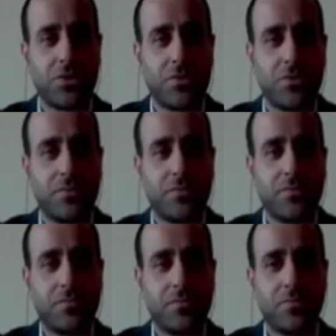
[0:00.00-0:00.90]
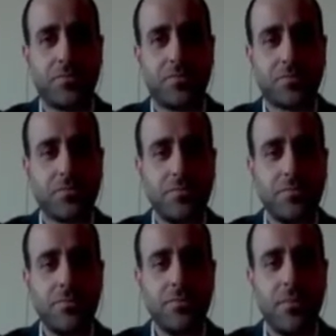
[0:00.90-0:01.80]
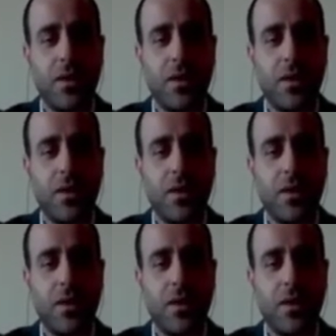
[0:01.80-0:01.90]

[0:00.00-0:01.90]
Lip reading: Nothing is said.